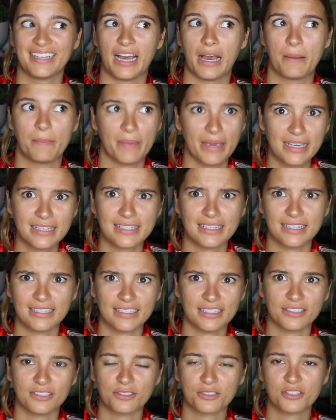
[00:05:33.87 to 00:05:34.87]
amazing
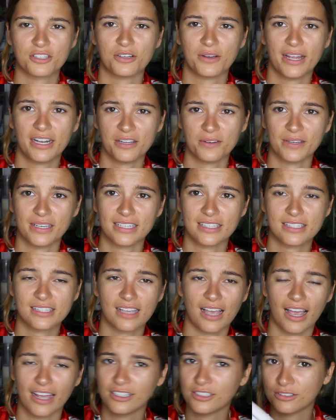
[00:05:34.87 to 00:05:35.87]
deal. So anyways,
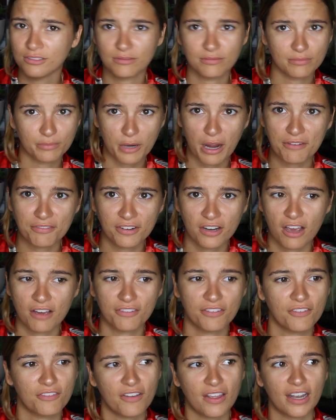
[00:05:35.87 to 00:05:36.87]
I don't profit
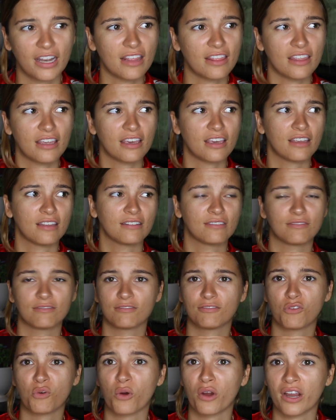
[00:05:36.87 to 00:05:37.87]
off of anything
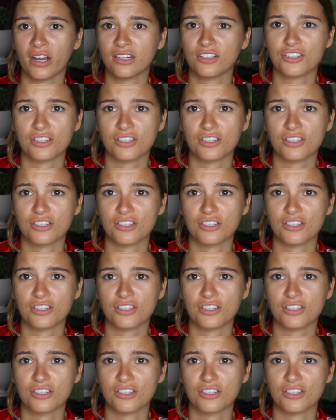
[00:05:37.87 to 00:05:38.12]
for it,